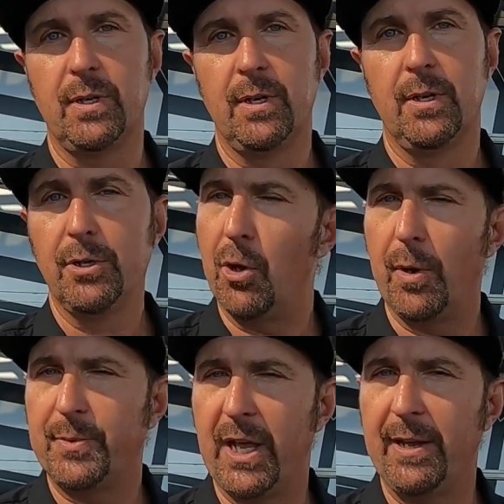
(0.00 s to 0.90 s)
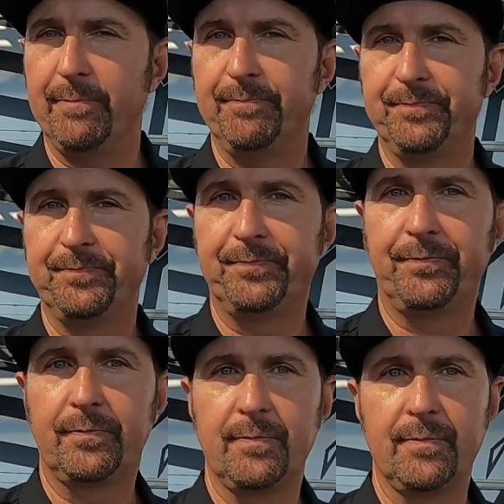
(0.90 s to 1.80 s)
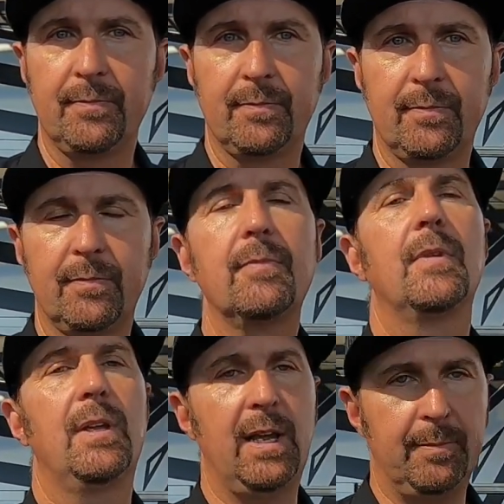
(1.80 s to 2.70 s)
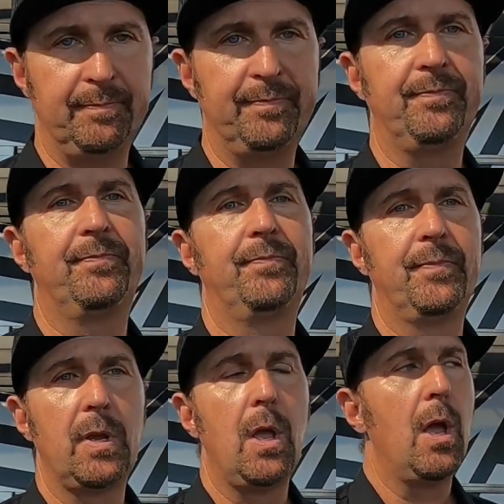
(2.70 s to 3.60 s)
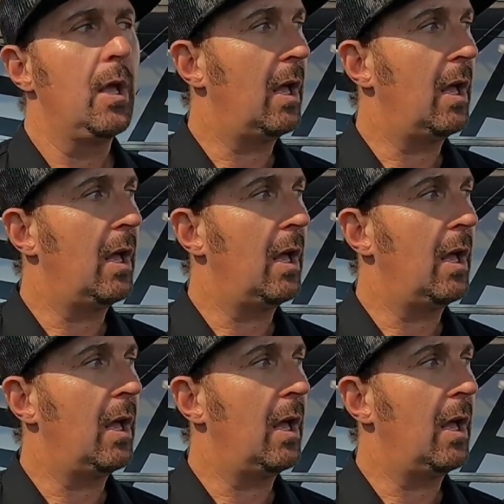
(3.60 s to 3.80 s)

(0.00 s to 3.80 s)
So it's in a smaller package, spools up faster, less lag, I'm assuming.